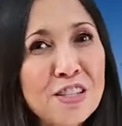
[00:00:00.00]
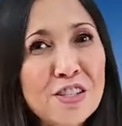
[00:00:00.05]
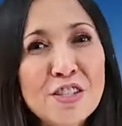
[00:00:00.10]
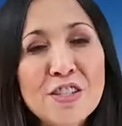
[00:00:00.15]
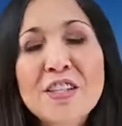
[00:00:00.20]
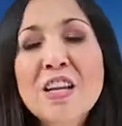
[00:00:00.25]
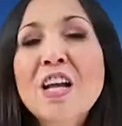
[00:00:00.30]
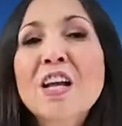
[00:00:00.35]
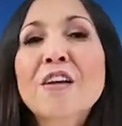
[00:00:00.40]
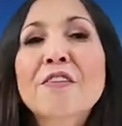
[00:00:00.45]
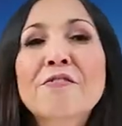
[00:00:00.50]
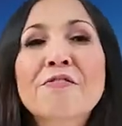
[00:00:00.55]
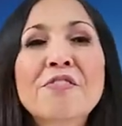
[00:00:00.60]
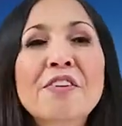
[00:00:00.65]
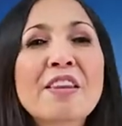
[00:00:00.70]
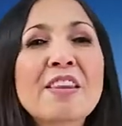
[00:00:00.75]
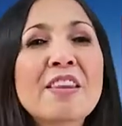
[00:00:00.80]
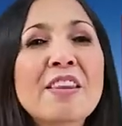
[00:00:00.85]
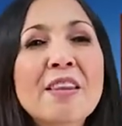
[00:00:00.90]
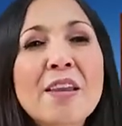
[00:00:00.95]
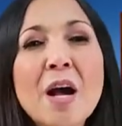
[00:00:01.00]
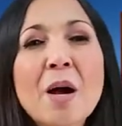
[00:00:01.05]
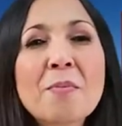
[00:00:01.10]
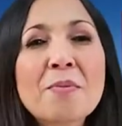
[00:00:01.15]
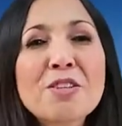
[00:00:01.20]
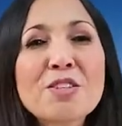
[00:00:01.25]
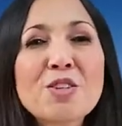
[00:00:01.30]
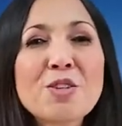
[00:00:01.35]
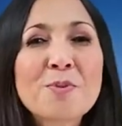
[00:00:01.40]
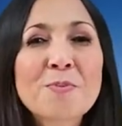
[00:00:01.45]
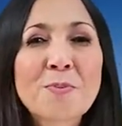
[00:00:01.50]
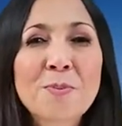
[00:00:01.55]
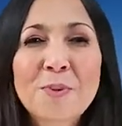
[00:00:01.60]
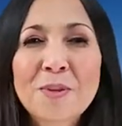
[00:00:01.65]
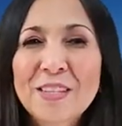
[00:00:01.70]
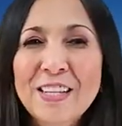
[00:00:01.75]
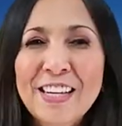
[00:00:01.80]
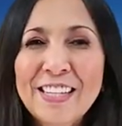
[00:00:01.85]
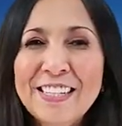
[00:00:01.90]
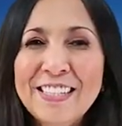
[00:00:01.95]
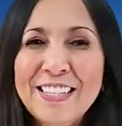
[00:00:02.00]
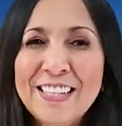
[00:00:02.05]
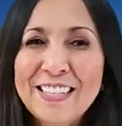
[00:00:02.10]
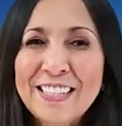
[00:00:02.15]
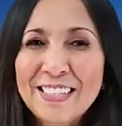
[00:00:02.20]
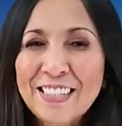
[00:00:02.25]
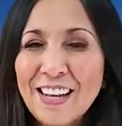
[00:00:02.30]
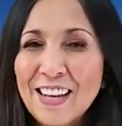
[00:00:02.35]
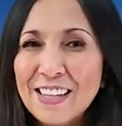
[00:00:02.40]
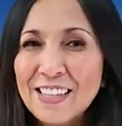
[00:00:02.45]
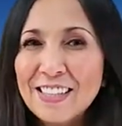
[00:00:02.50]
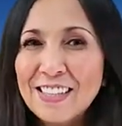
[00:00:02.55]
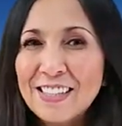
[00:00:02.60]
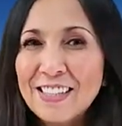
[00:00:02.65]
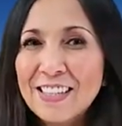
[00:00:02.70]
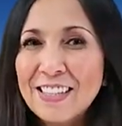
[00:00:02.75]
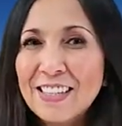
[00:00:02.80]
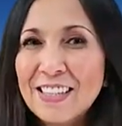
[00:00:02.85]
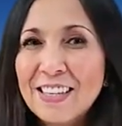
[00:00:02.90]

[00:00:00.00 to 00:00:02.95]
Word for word: hundred phenomenal blinding lights.